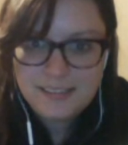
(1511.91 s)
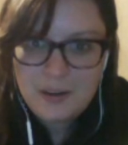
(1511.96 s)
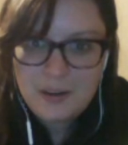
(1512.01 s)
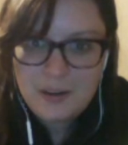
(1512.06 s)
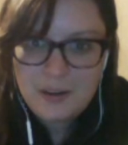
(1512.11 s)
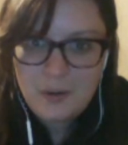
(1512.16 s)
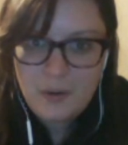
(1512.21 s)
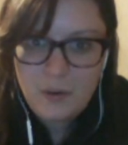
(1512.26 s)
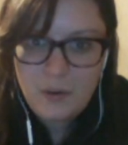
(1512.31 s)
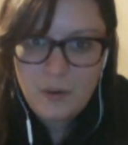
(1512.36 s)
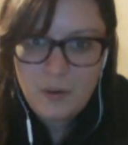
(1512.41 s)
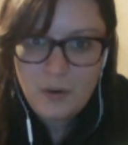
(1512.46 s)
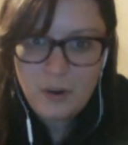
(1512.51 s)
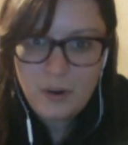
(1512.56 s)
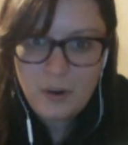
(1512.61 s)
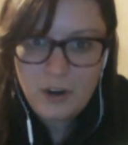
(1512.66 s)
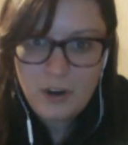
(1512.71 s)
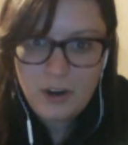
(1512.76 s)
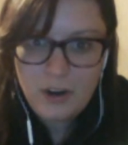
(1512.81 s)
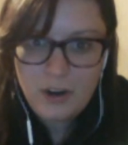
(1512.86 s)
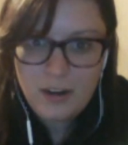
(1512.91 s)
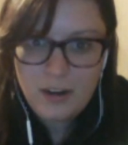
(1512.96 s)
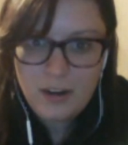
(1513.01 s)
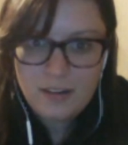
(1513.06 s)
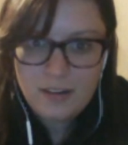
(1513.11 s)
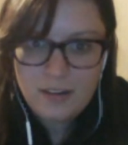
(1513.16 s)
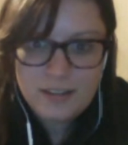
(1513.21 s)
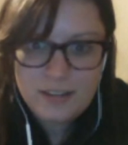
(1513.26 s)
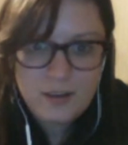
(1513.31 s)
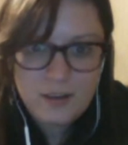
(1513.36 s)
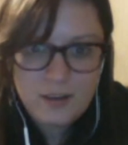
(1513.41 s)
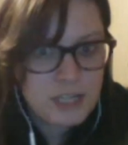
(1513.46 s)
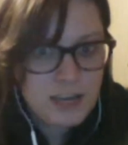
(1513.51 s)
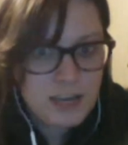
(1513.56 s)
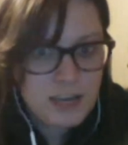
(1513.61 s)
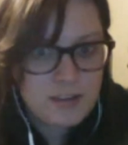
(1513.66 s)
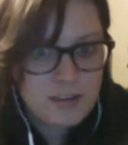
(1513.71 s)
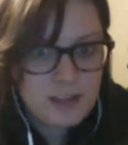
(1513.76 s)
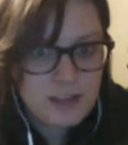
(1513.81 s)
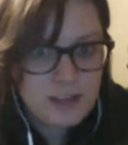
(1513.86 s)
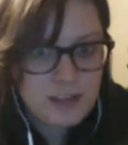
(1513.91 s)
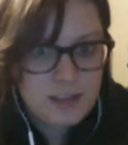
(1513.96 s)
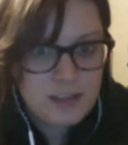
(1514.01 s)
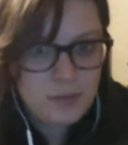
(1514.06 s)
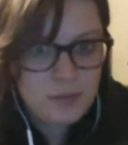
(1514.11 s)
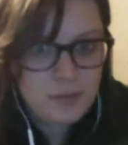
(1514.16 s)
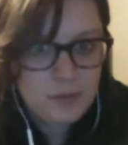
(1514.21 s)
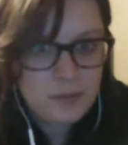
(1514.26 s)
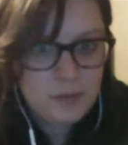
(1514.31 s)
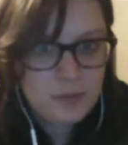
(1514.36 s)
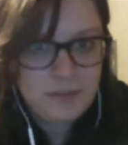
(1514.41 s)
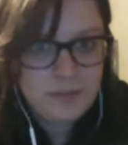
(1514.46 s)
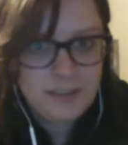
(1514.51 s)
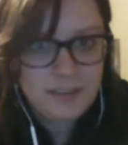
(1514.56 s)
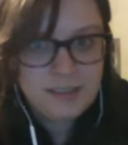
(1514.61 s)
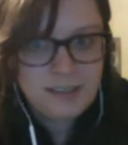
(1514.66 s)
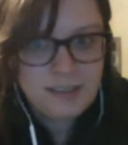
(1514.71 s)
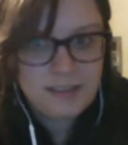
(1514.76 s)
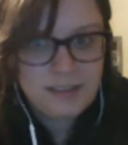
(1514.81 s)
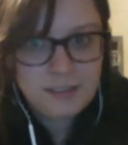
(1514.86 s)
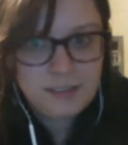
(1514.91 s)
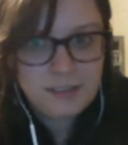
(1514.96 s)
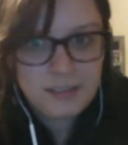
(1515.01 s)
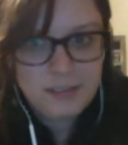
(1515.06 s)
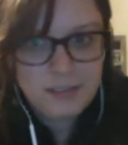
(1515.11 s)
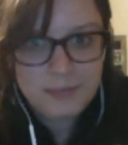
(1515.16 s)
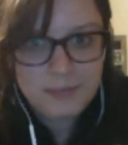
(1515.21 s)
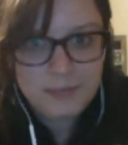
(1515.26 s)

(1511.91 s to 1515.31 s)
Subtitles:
Or go check out Doctor Appointment if you like Doctor Who.